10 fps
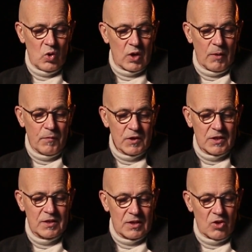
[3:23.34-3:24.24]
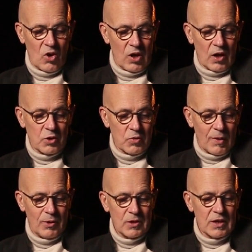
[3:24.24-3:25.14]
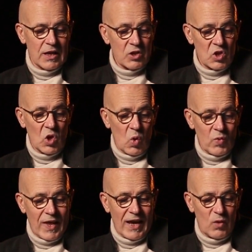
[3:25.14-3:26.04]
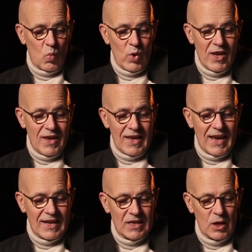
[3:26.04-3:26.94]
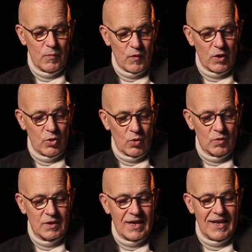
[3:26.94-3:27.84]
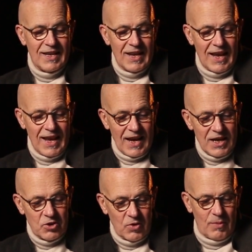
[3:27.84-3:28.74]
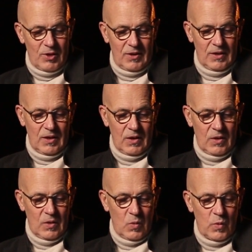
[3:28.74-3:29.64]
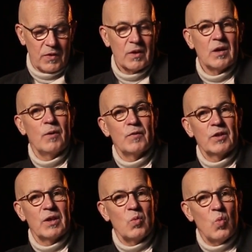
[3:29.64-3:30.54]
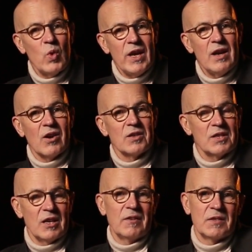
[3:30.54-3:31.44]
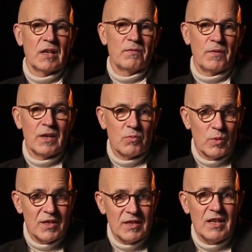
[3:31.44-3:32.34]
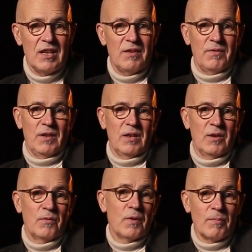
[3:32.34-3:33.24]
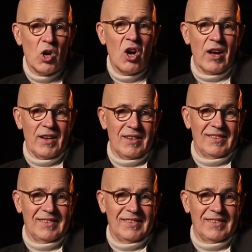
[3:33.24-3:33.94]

Who comforts us in all our troubles so that we can comfort those in any trouble with the comfort that we ourselves have received from God.